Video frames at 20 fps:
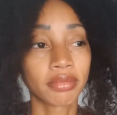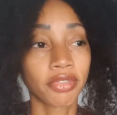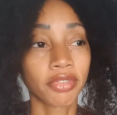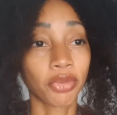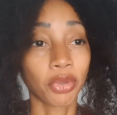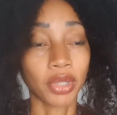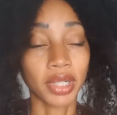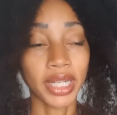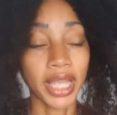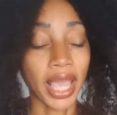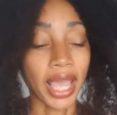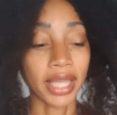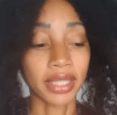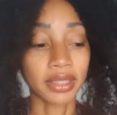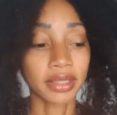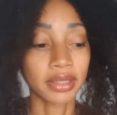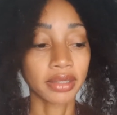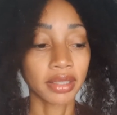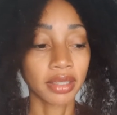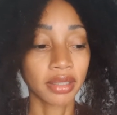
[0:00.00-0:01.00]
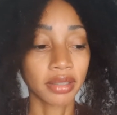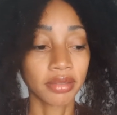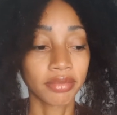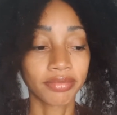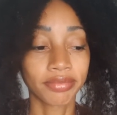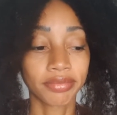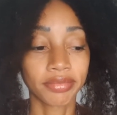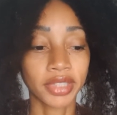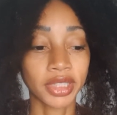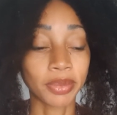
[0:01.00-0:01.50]
forecast
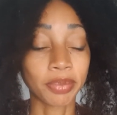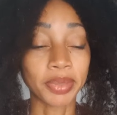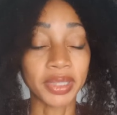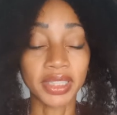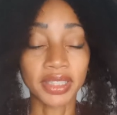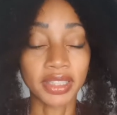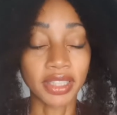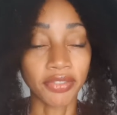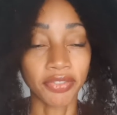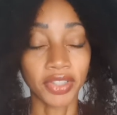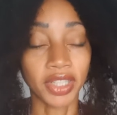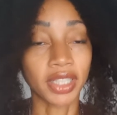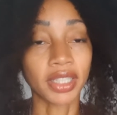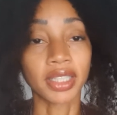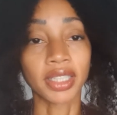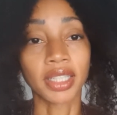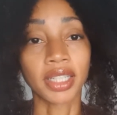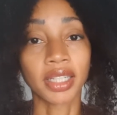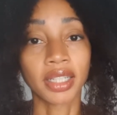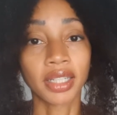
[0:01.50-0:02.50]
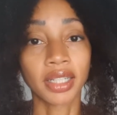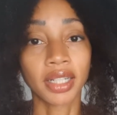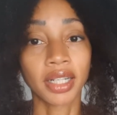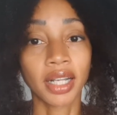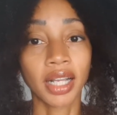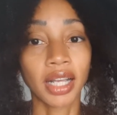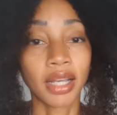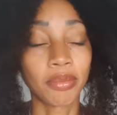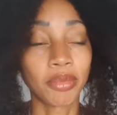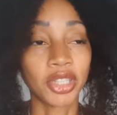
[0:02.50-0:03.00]
specifically
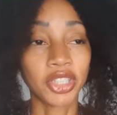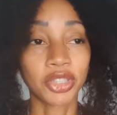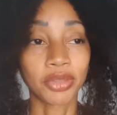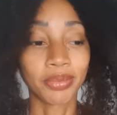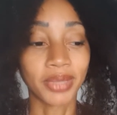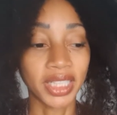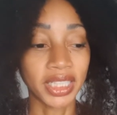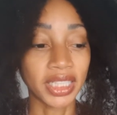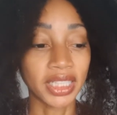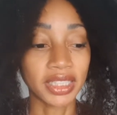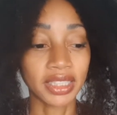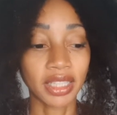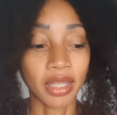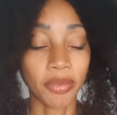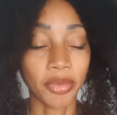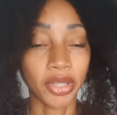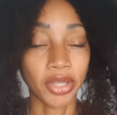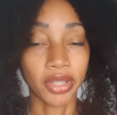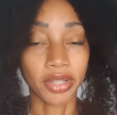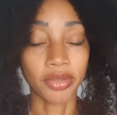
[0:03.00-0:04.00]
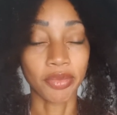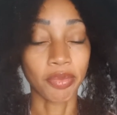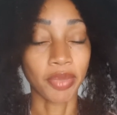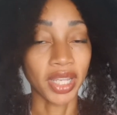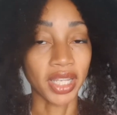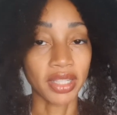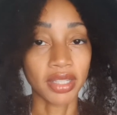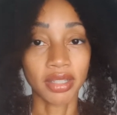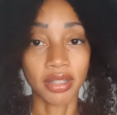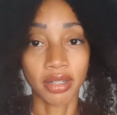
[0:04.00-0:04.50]
how much money is coming in
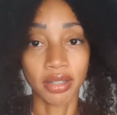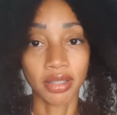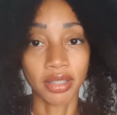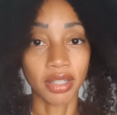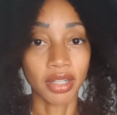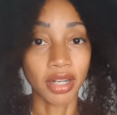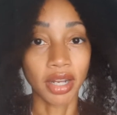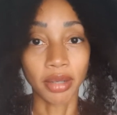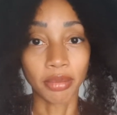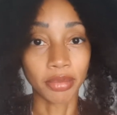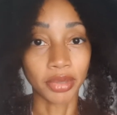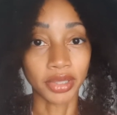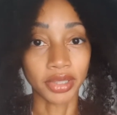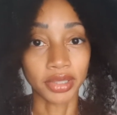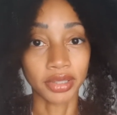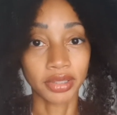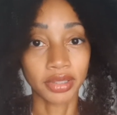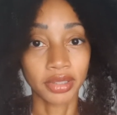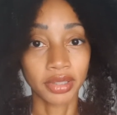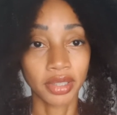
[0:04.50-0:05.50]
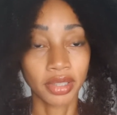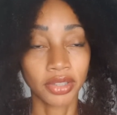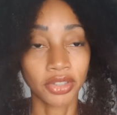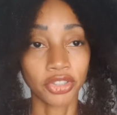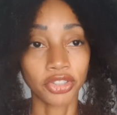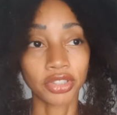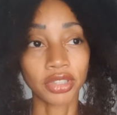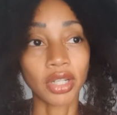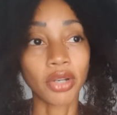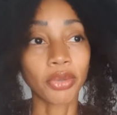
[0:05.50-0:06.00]
based on the numbers.
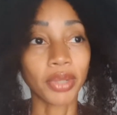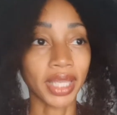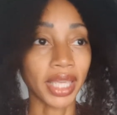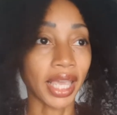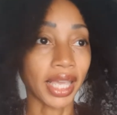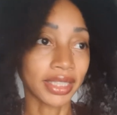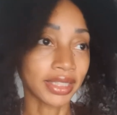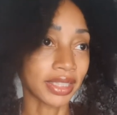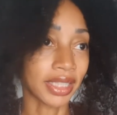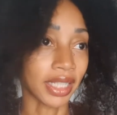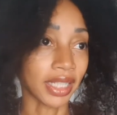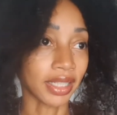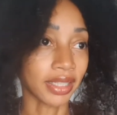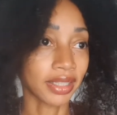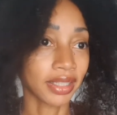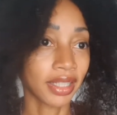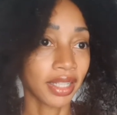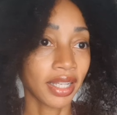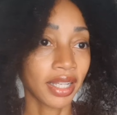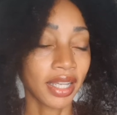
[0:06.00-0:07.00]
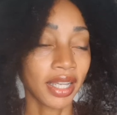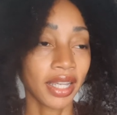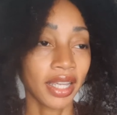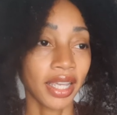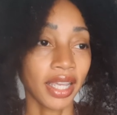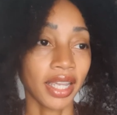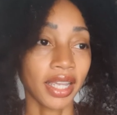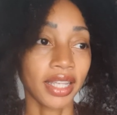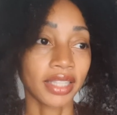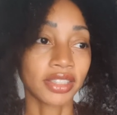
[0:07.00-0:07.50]
There's no guessing.
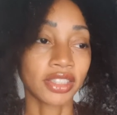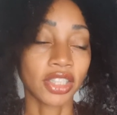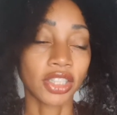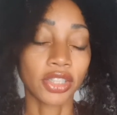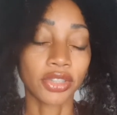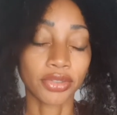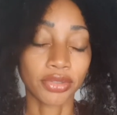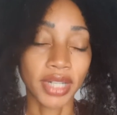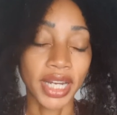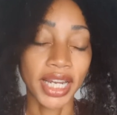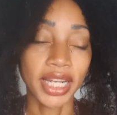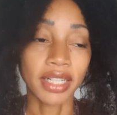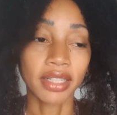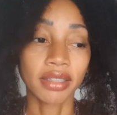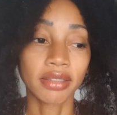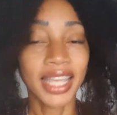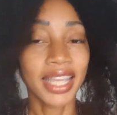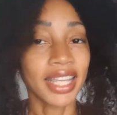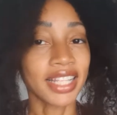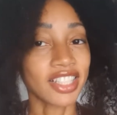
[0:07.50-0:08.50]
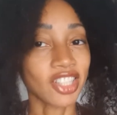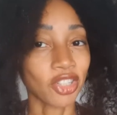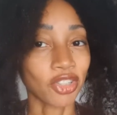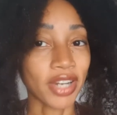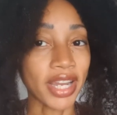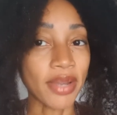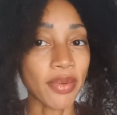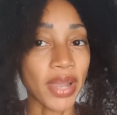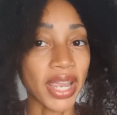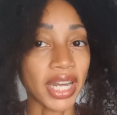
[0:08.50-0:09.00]
It's a great
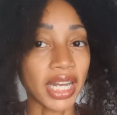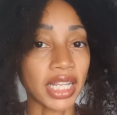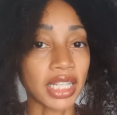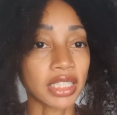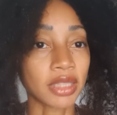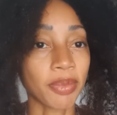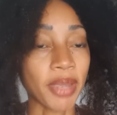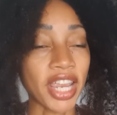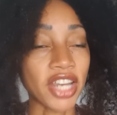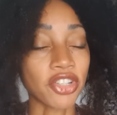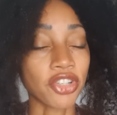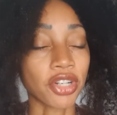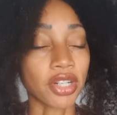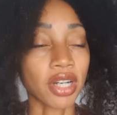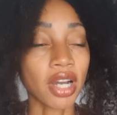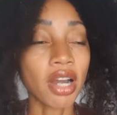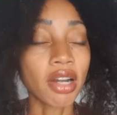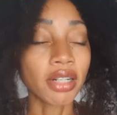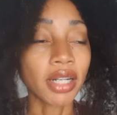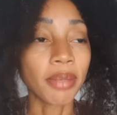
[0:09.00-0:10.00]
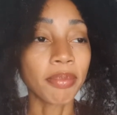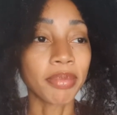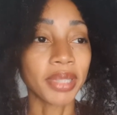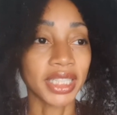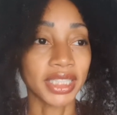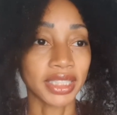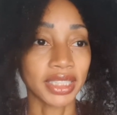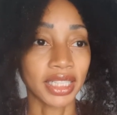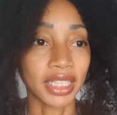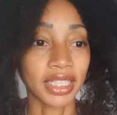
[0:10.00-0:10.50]
way to expand your current
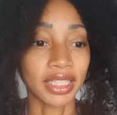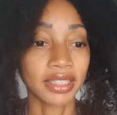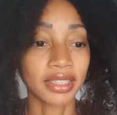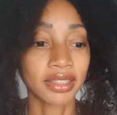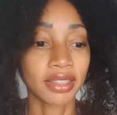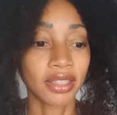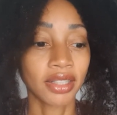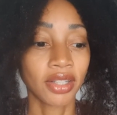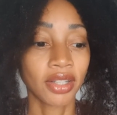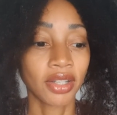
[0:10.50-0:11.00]
business